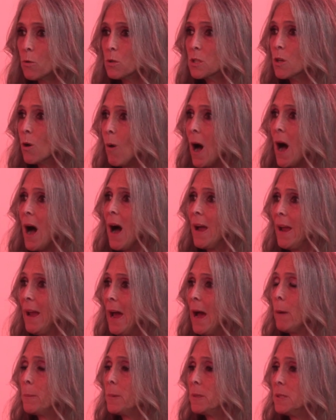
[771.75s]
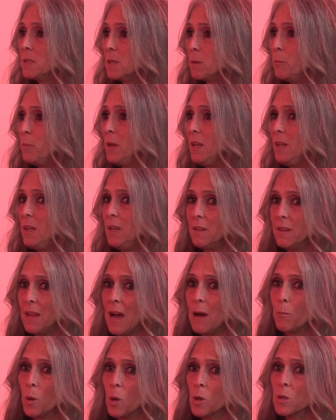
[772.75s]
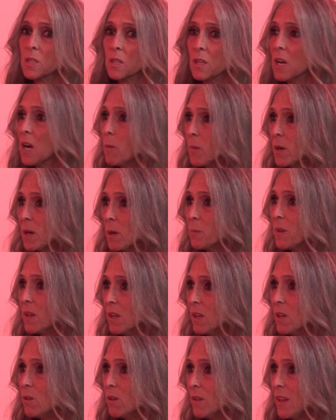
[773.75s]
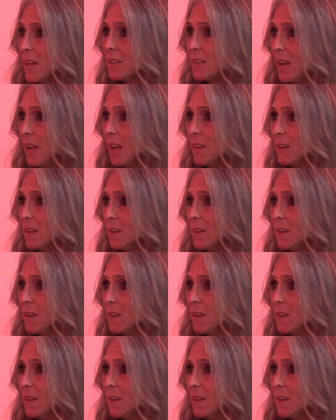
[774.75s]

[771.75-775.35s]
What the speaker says: So I happened to be that person coming up the hill that day.